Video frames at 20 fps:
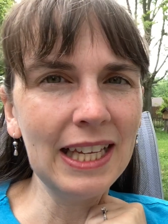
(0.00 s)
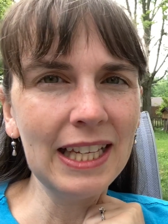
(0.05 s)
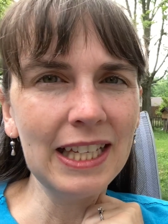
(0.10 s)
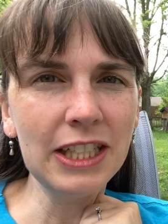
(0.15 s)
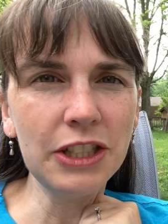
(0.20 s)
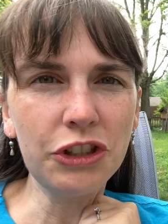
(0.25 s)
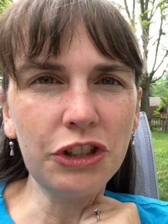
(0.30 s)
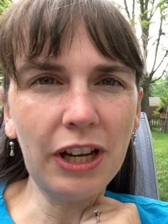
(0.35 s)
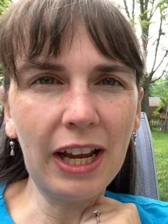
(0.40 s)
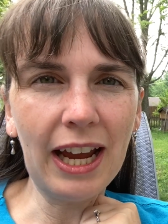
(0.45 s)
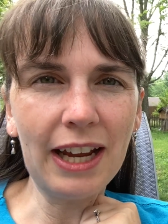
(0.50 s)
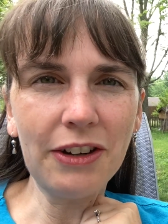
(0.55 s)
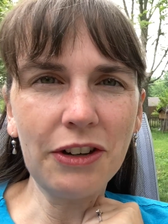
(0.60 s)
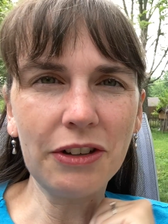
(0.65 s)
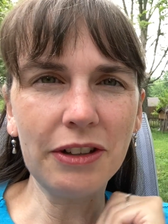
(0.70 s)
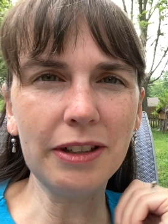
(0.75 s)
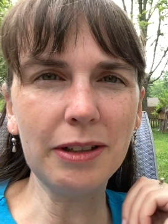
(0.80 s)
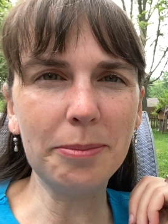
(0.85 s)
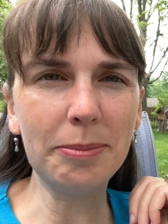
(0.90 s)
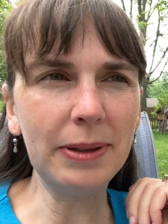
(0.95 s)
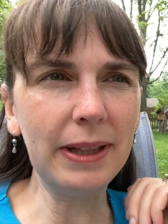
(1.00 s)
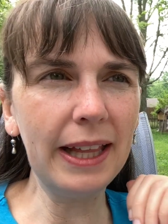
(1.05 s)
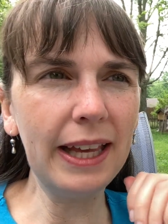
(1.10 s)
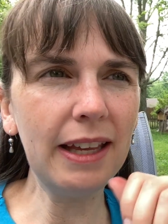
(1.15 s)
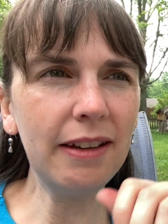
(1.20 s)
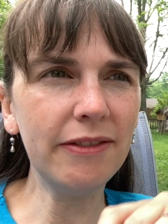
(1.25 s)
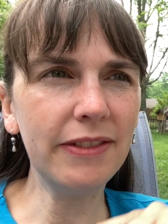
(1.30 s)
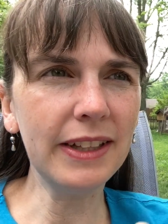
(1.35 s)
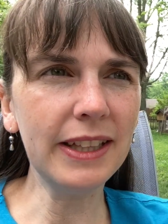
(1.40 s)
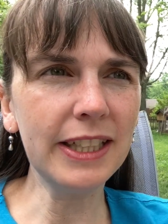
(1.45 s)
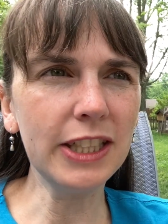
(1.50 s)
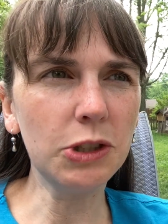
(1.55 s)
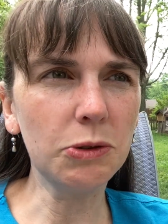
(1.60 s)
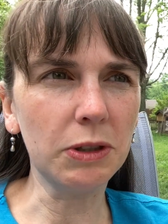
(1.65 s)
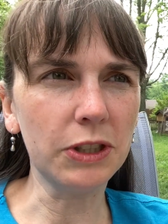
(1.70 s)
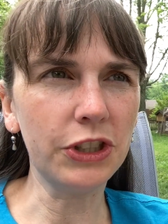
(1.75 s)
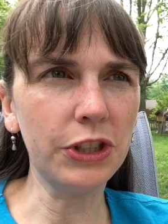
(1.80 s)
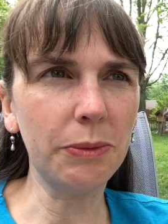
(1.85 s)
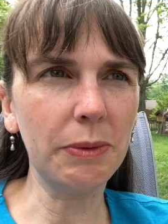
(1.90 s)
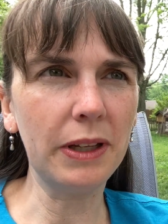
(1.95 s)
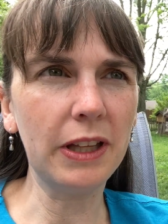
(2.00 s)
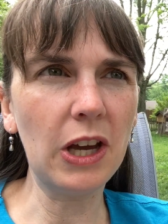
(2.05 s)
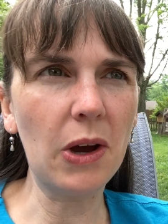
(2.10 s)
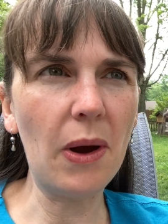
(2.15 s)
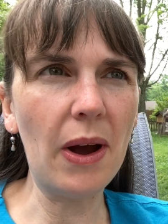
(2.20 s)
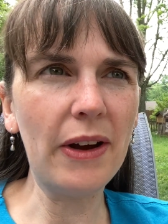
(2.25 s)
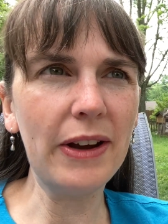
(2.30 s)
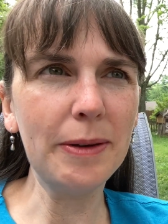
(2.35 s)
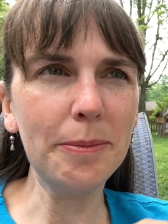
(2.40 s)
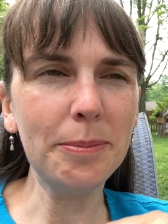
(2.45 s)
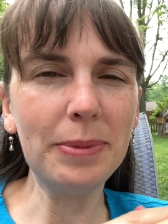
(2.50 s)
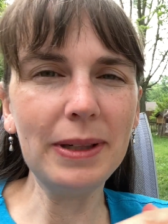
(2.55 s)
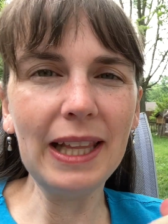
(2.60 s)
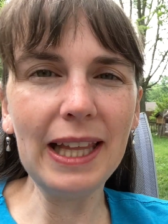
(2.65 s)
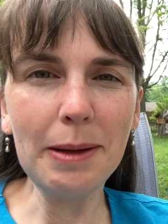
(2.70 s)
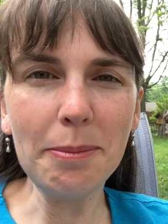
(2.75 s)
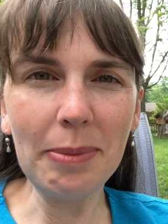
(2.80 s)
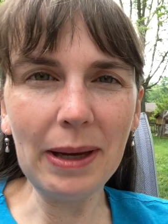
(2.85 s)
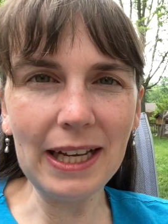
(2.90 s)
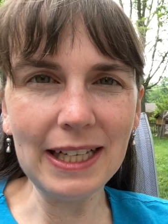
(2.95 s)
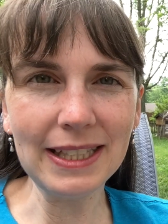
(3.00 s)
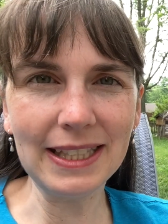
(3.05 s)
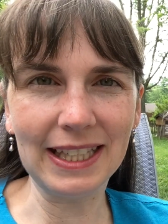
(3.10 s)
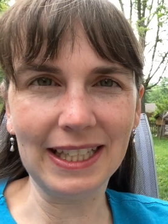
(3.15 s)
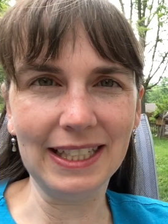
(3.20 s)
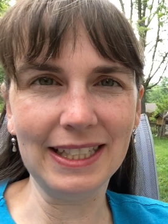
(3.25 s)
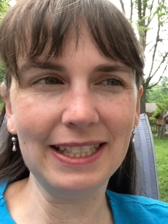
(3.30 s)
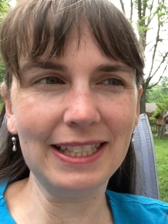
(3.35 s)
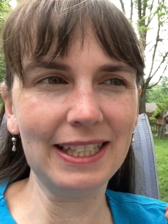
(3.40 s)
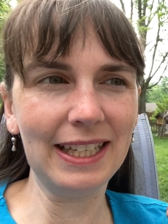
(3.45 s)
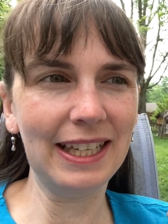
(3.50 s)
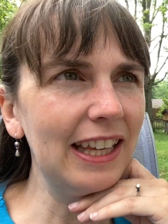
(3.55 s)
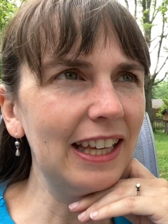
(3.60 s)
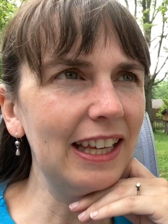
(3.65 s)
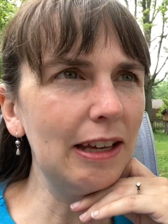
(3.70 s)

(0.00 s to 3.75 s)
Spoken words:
She had her little play village where she would go out and play peasant.